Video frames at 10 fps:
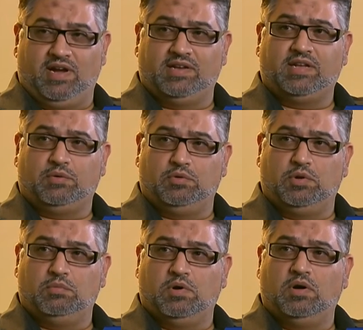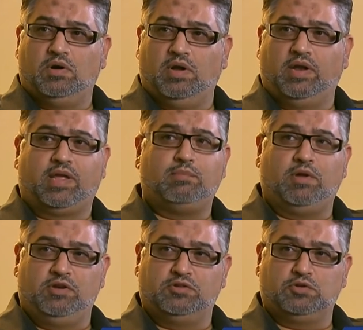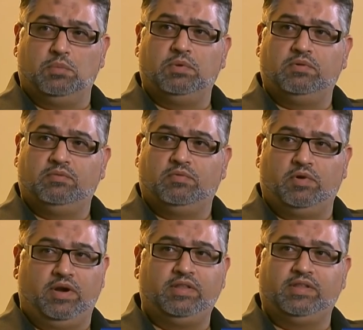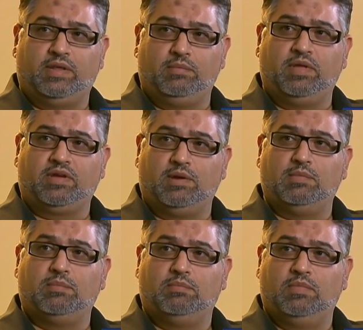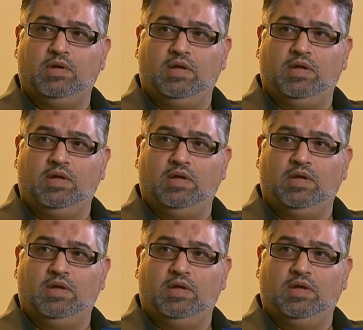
in contact with Omar, and I kept my ears open for anything that may come up